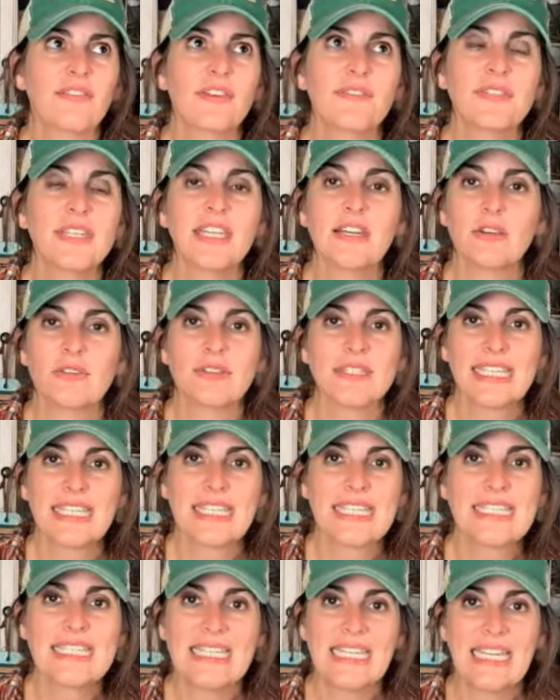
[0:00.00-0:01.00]
15 or
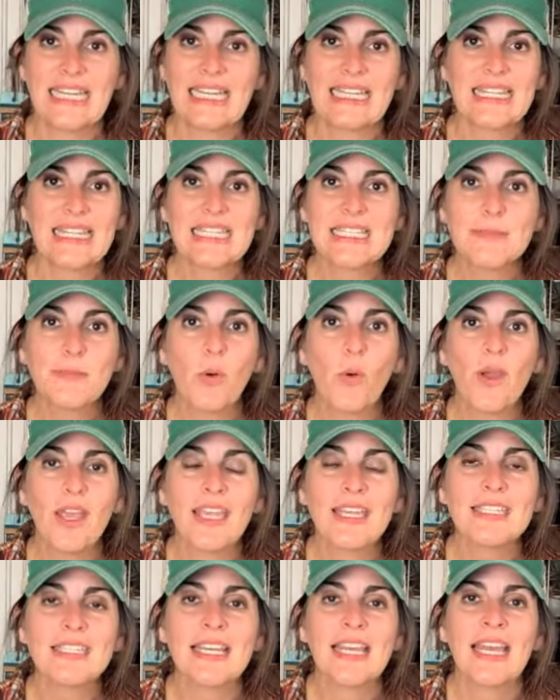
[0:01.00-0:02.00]
16 at this
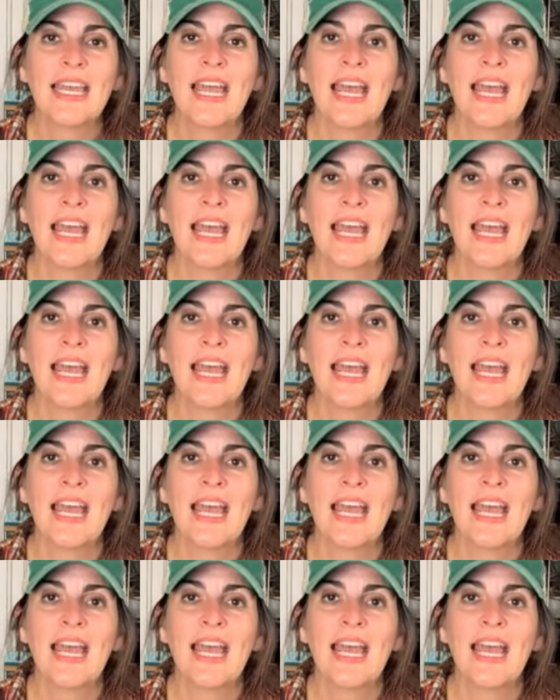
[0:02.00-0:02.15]
point.